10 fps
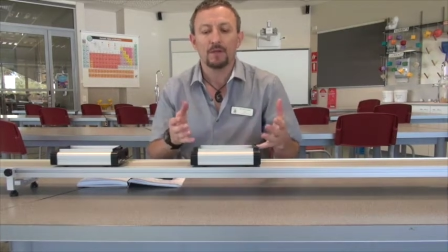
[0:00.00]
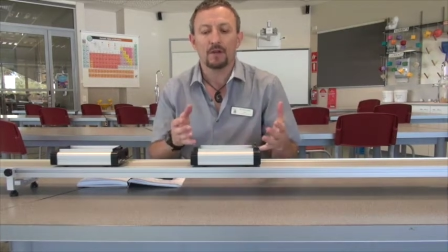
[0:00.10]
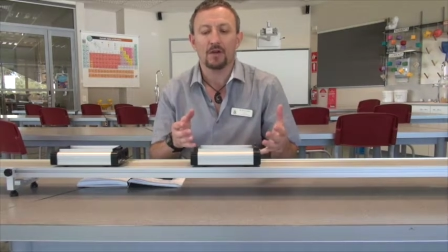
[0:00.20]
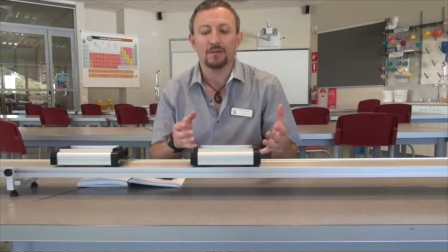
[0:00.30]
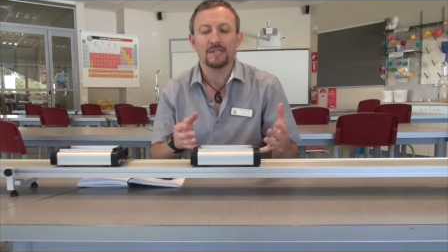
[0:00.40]
the
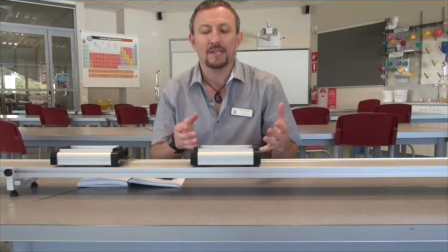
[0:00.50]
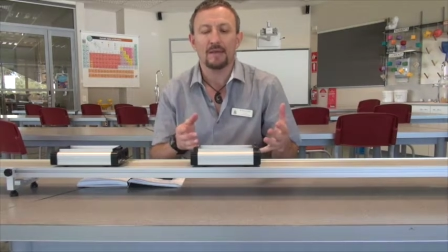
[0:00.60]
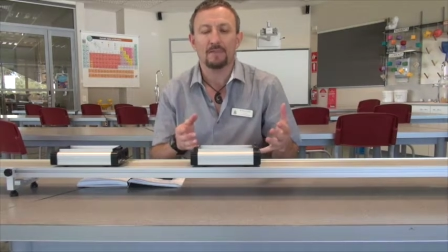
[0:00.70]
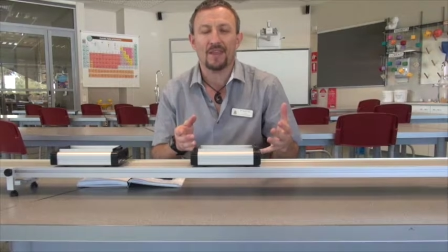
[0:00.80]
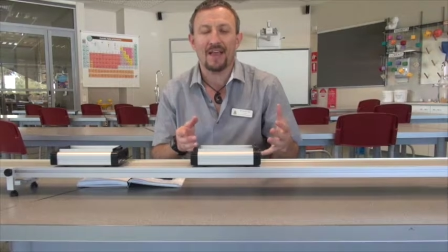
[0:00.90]

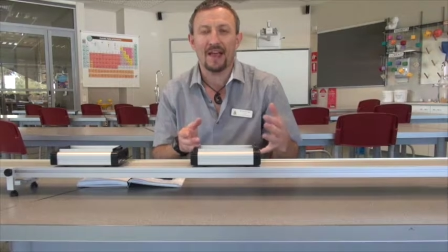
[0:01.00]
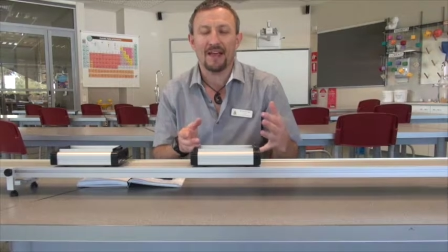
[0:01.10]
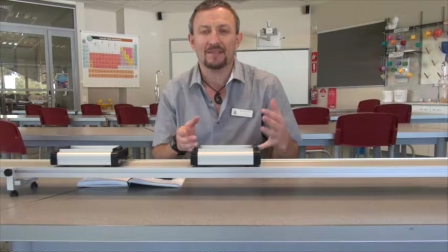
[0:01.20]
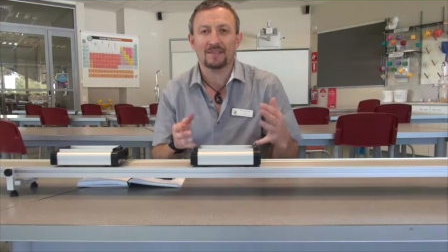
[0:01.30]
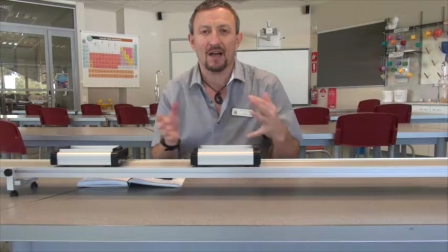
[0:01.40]
concept
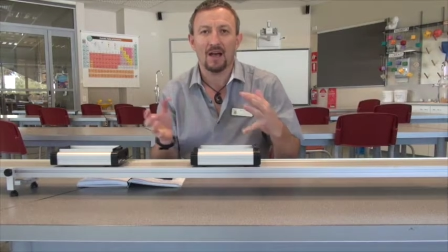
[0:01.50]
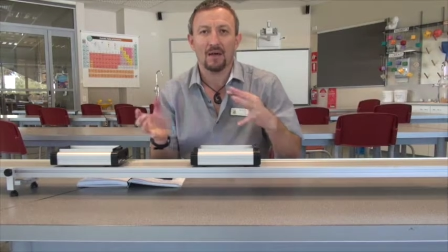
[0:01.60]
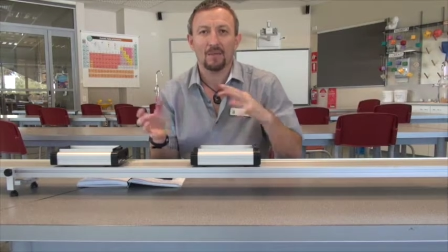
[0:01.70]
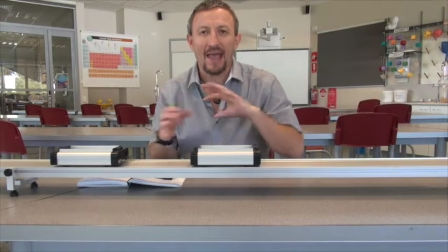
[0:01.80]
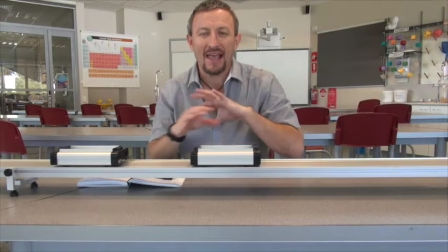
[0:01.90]
that
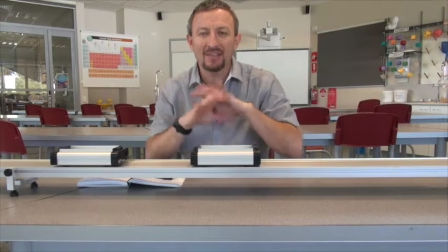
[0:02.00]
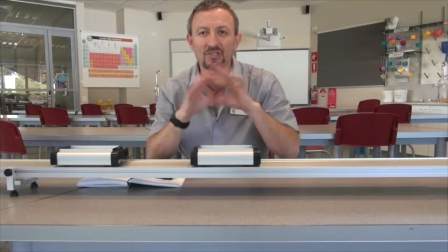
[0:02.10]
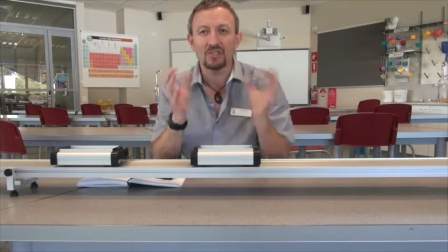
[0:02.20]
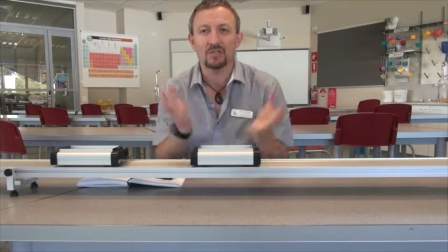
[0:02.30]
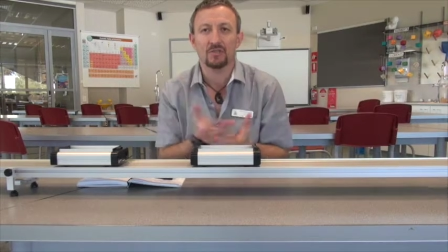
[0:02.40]
um,
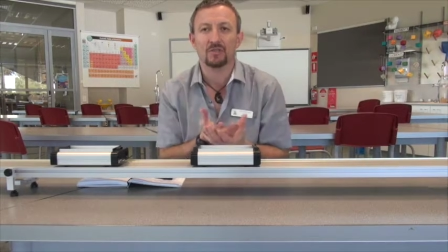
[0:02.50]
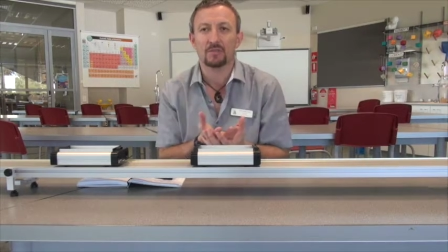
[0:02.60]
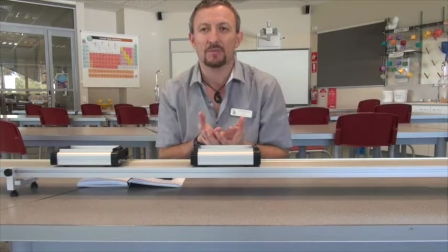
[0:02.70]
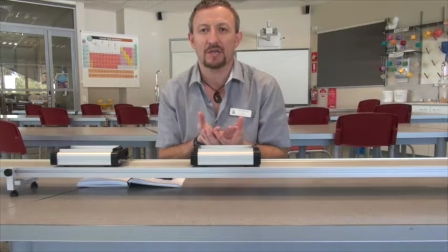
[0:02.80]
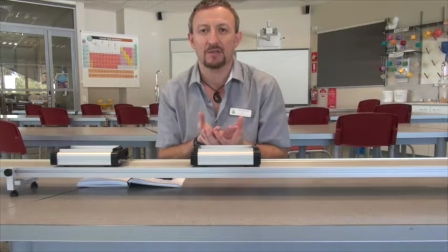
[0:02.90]
energy has got
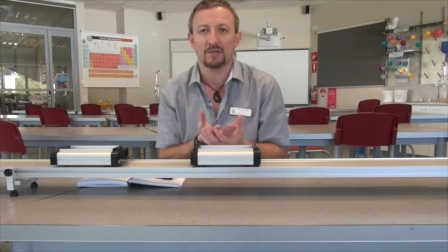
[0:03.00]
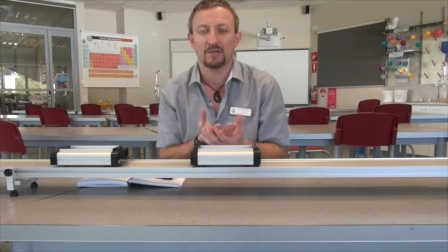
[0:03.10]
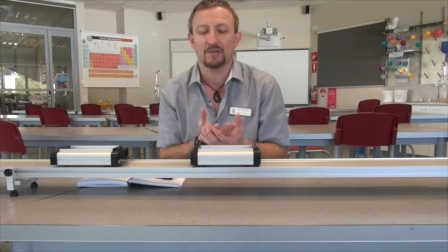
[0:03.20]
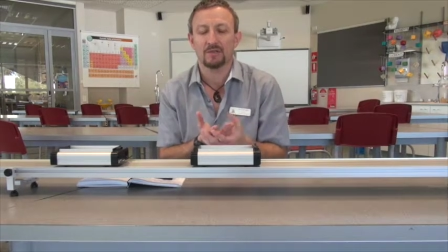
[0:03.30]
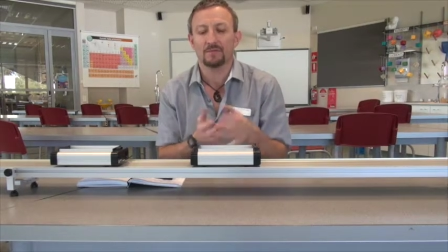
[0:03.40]
to be
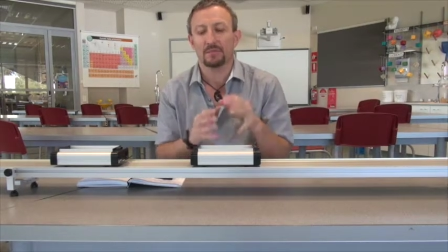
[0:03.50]
conserved.